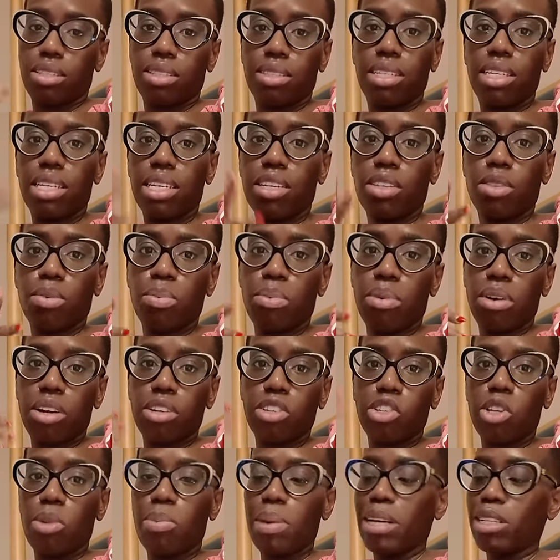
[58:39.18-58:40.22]
teeth
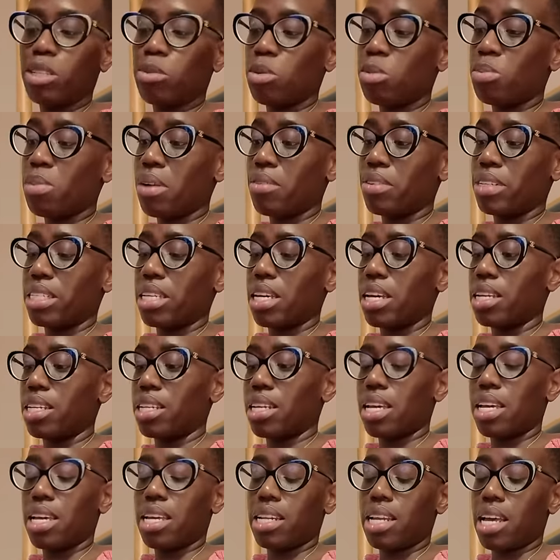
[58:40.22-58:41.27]
brushed, about to put my retainer
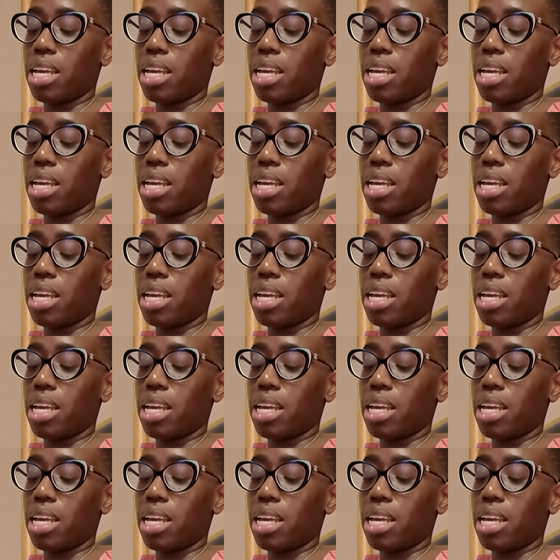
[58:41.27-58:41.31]
in,